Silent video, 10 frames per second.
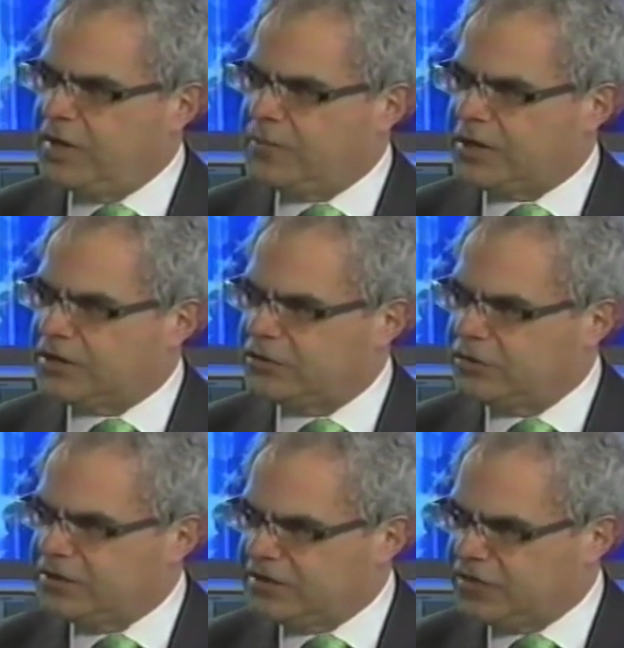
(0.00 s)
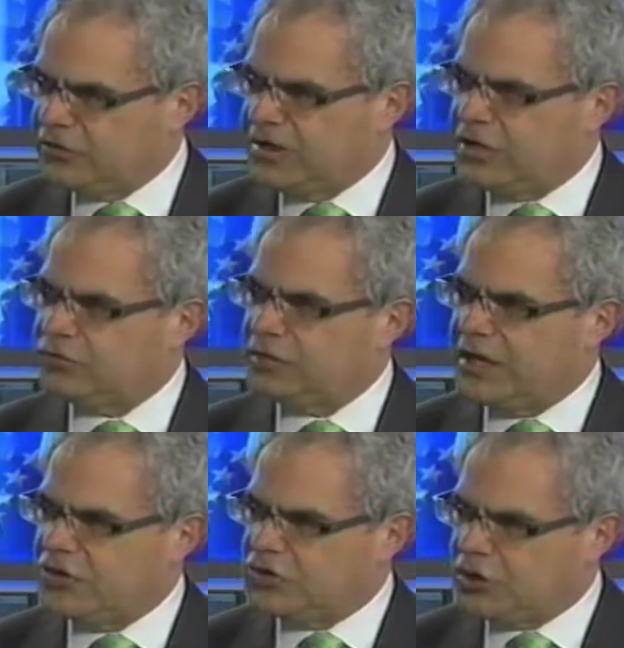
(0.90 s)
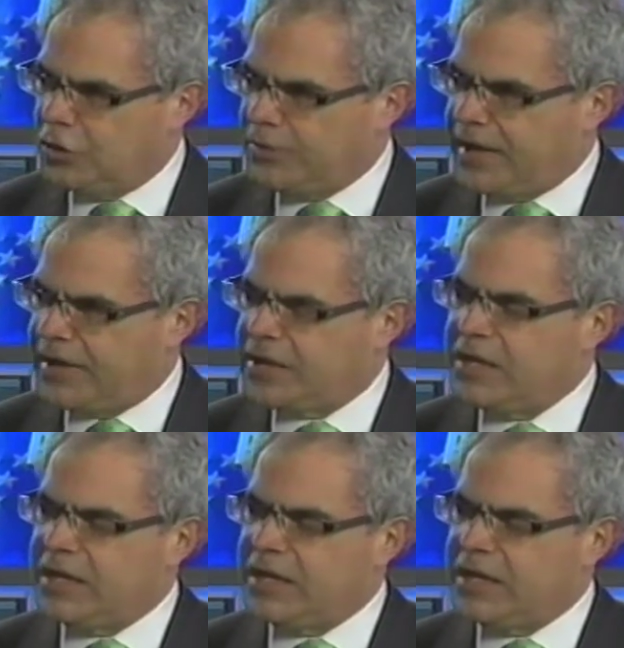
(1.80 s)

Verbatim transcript: But it clearly doesn't. History has shown that